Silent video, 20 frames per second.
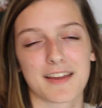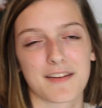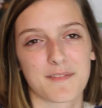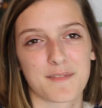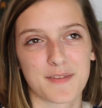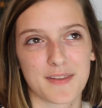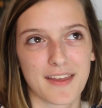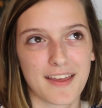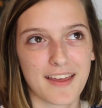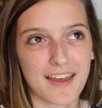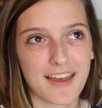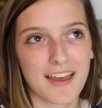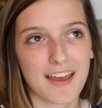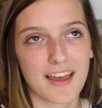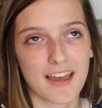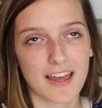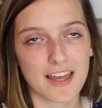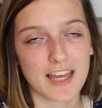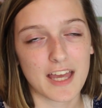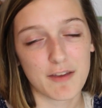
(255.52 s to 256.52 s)
if,
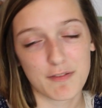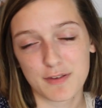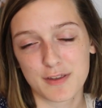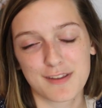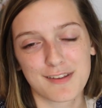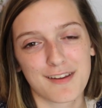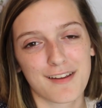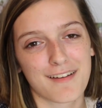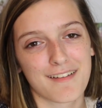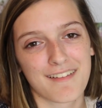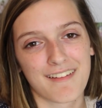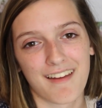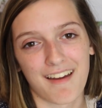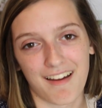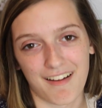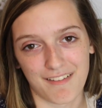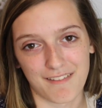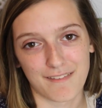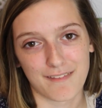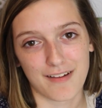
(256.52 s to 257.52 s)
if you don't
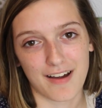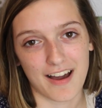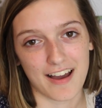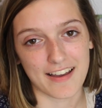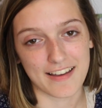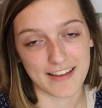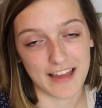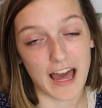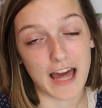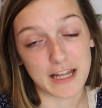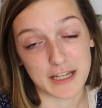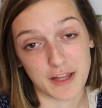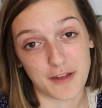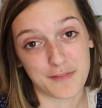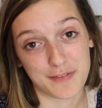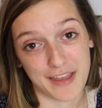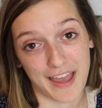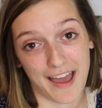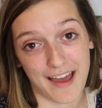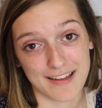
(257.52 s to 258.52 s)
know, I, I
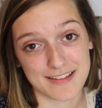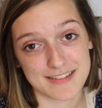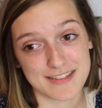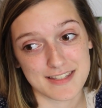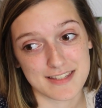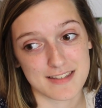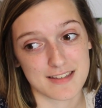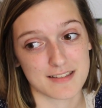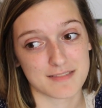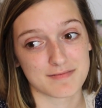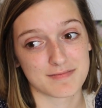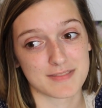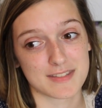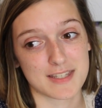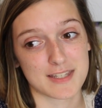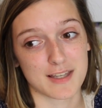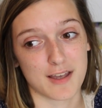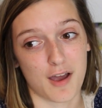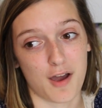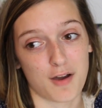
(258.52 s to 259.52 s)
love cats.
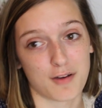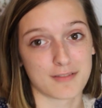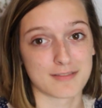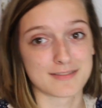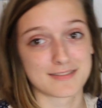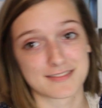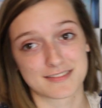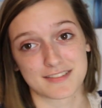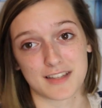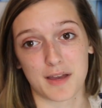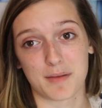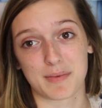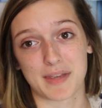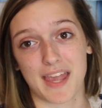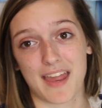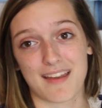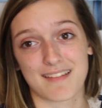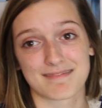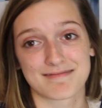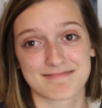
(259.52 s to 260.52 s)
So, I
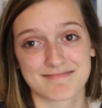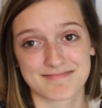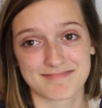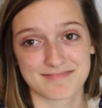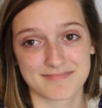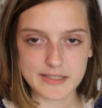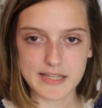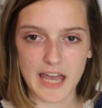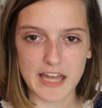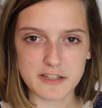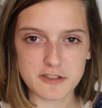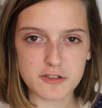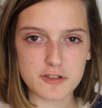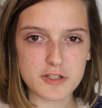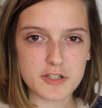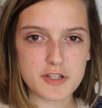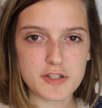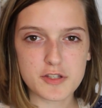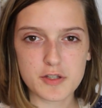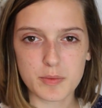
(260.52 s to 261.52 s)
mean, cats are
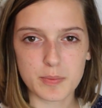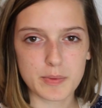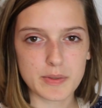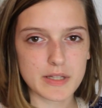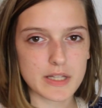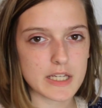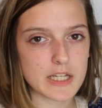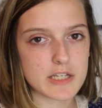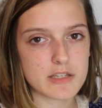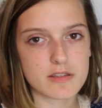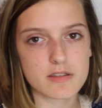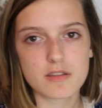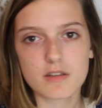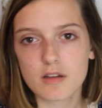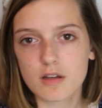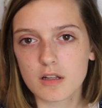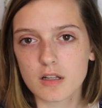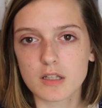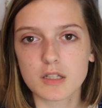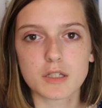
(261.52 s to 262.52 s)
just super like
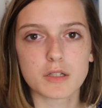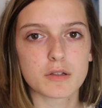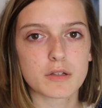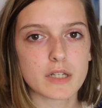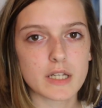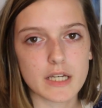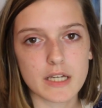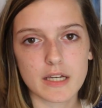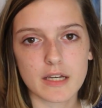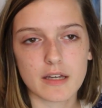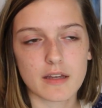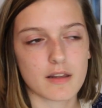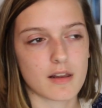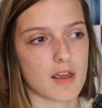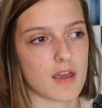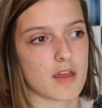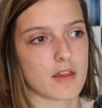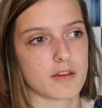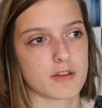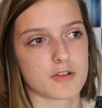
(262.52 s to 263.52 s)
secluded
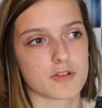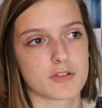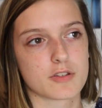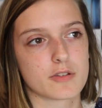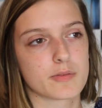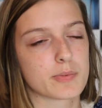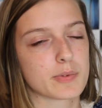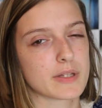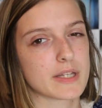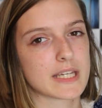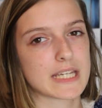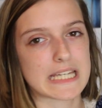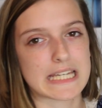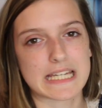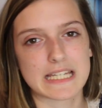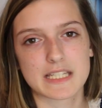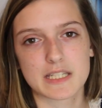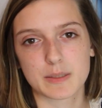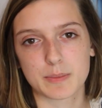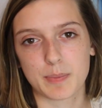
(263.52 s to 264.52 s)
and they're super like
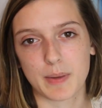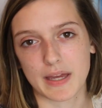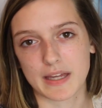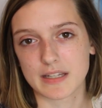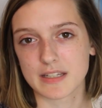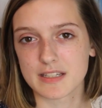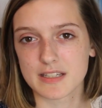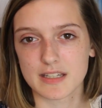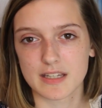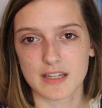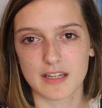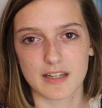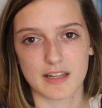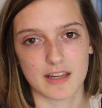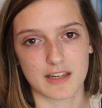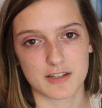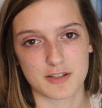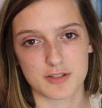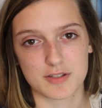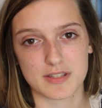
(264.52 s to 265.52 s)

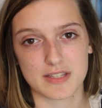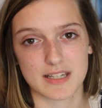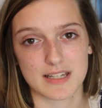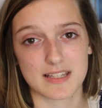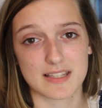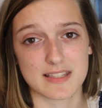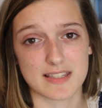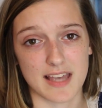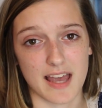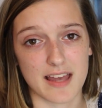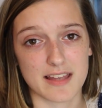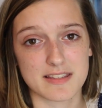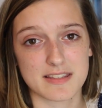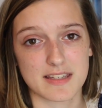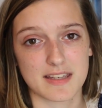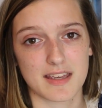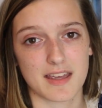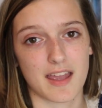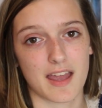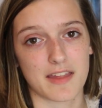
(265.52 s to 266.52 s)
independent and just like
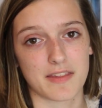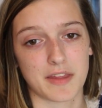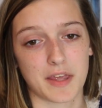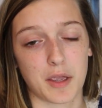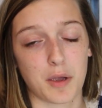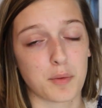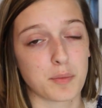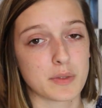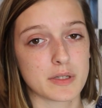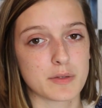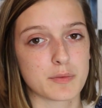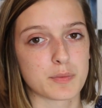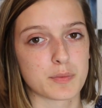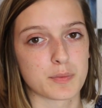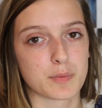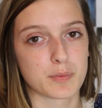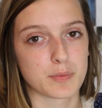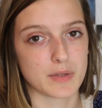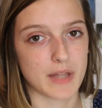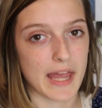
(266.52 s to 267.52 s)
sassy and they only
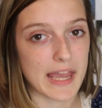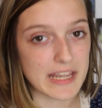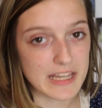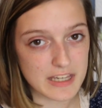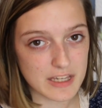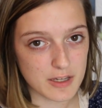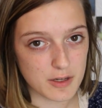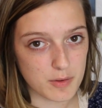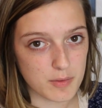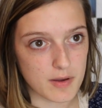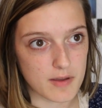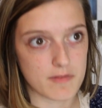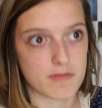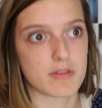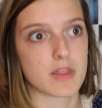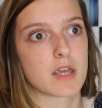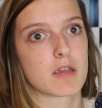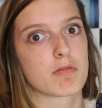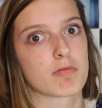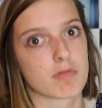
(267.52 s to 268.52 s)
like you
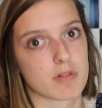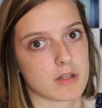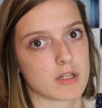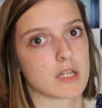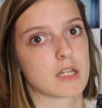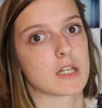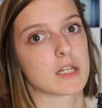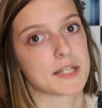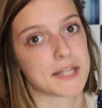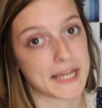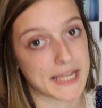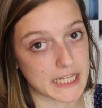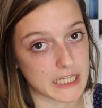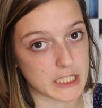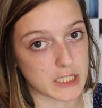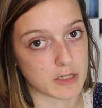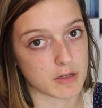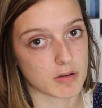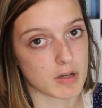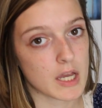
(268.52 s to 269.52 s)
if they really
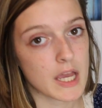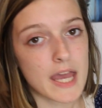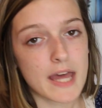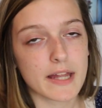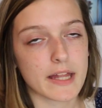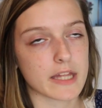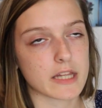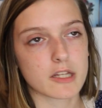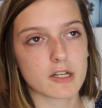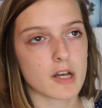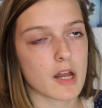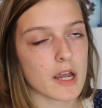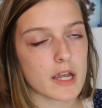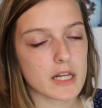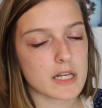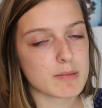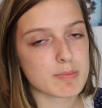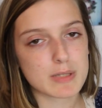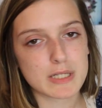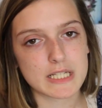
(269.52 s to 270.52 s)
like you. Like they're not
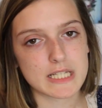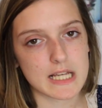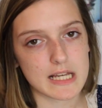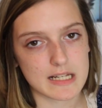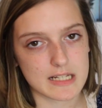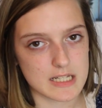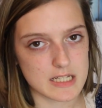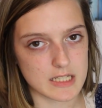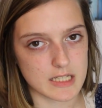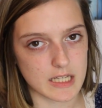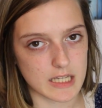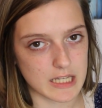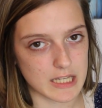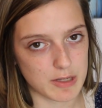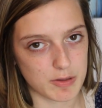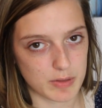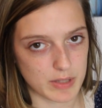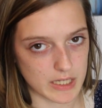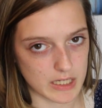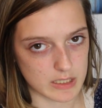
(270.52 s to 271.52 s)
gonna pretend to
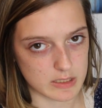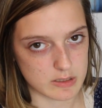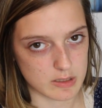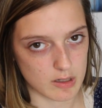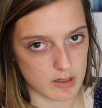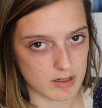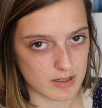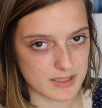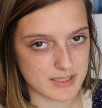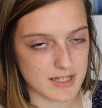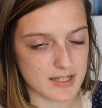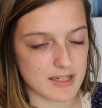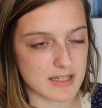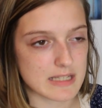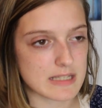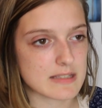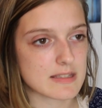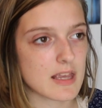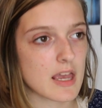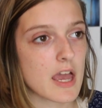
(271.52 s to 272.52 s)
like you like a dog
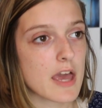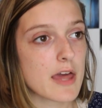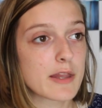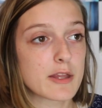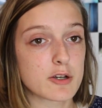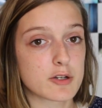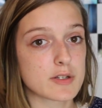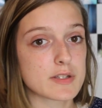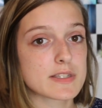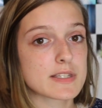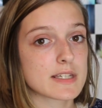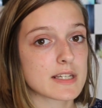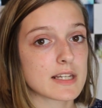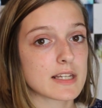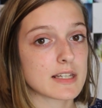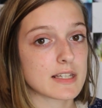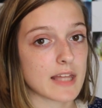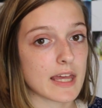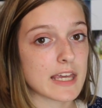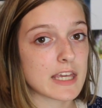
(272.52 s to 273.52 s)
does. They're just
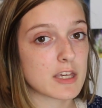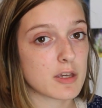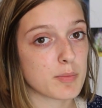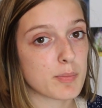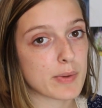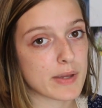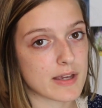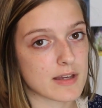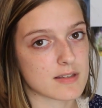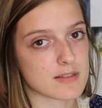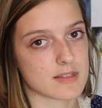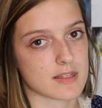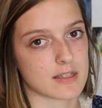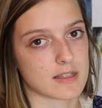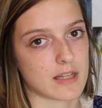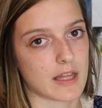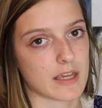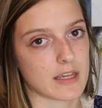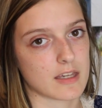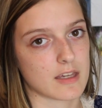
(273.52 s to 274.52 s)
gonna like you because they
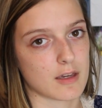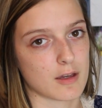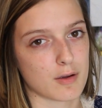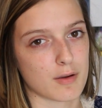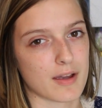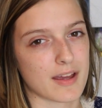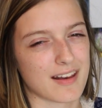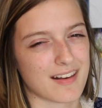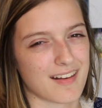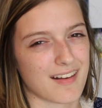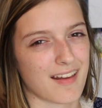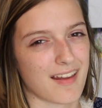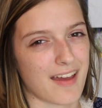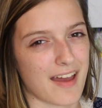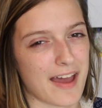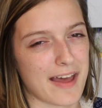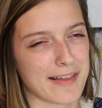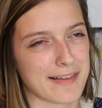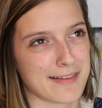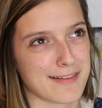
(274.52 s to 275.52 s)
like you and
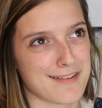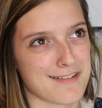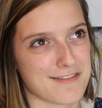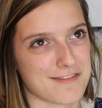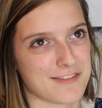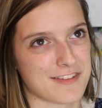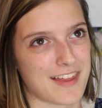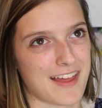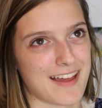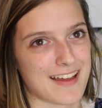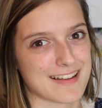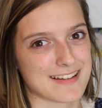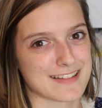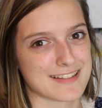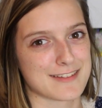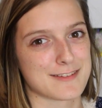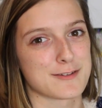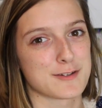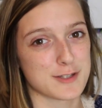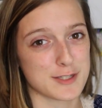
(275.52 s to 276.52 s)
I love
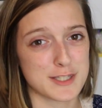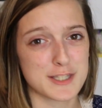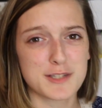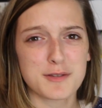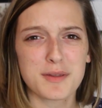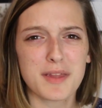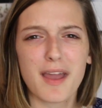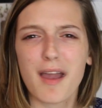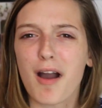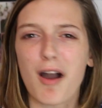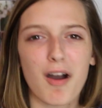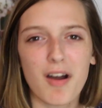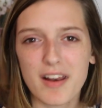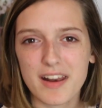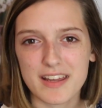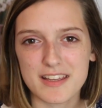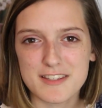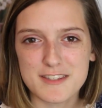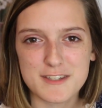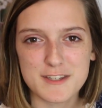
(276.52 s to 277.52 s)
that. They're just so like
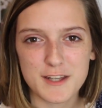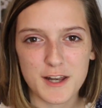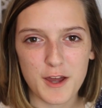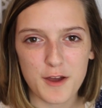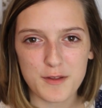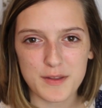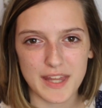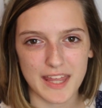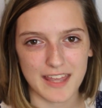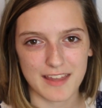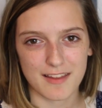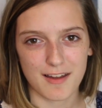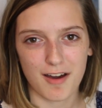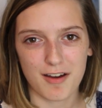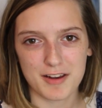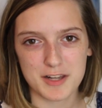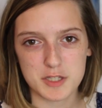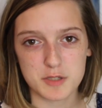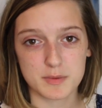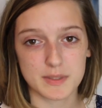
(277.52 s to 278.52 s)
honest, you know, like
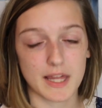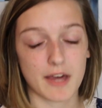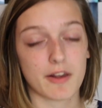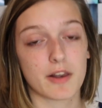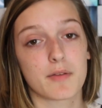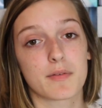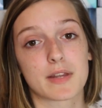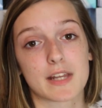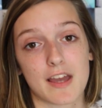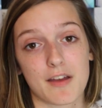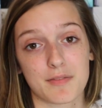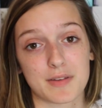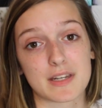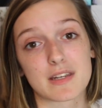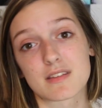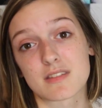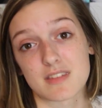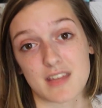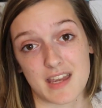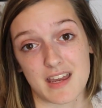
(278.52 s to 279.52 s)
honest without even
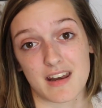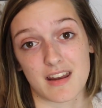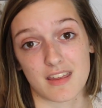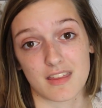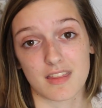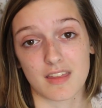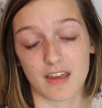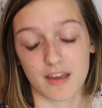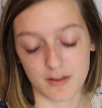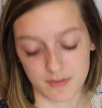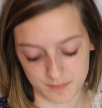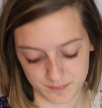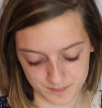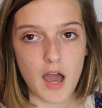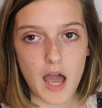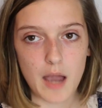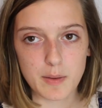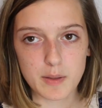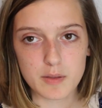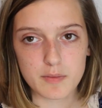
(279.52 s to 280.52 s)
having to say anything.
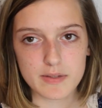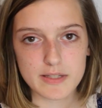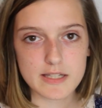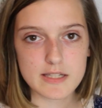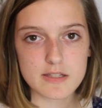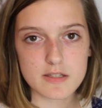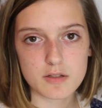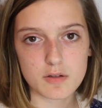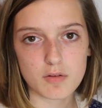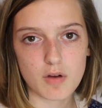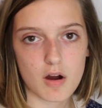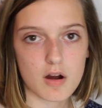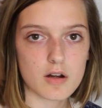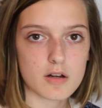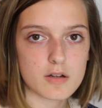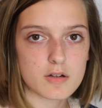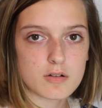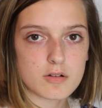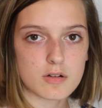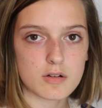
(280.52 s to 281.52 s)
I'm going to read this little
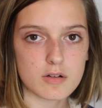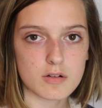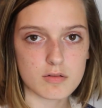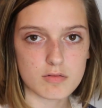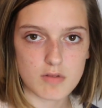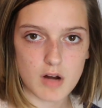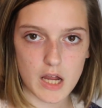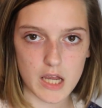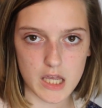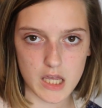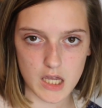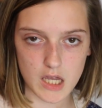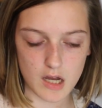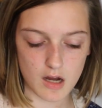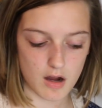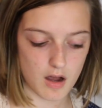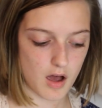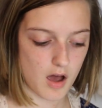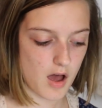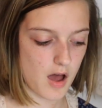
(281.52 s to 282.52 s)
article right
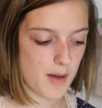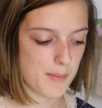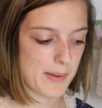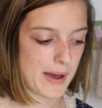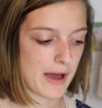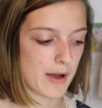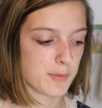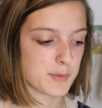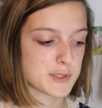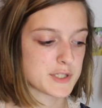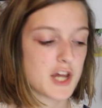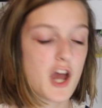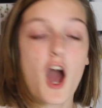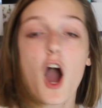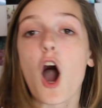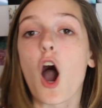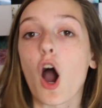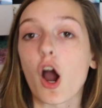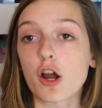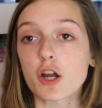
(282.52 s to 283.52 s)
here about
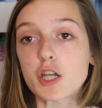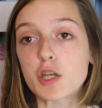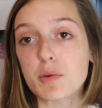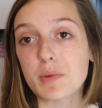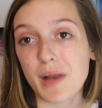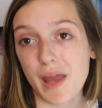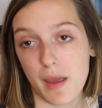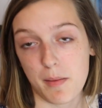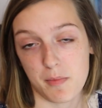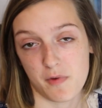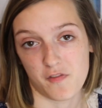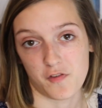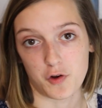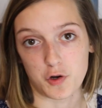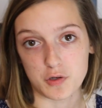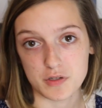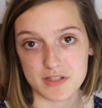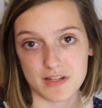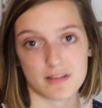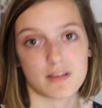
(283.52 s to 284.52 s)
Are You an
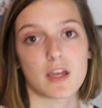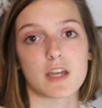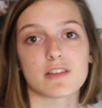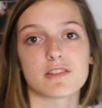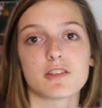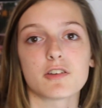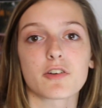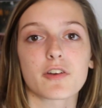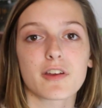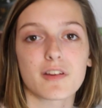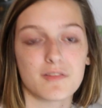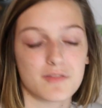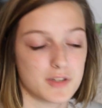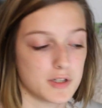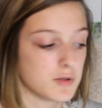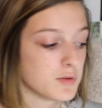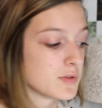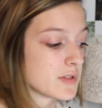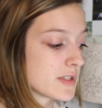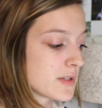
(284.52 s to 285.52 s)
Ambivert? In case you're
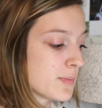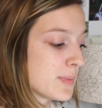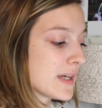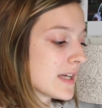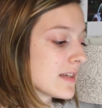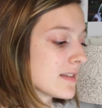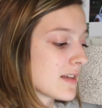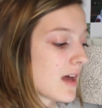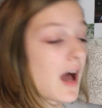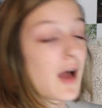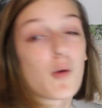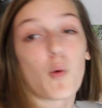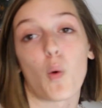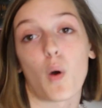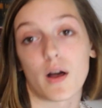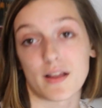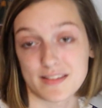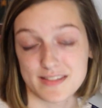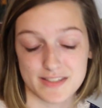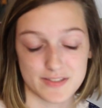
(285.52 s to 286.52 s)
confused, because I
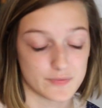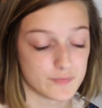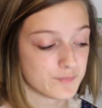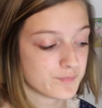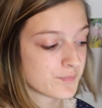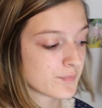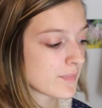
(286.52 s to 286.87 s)
was.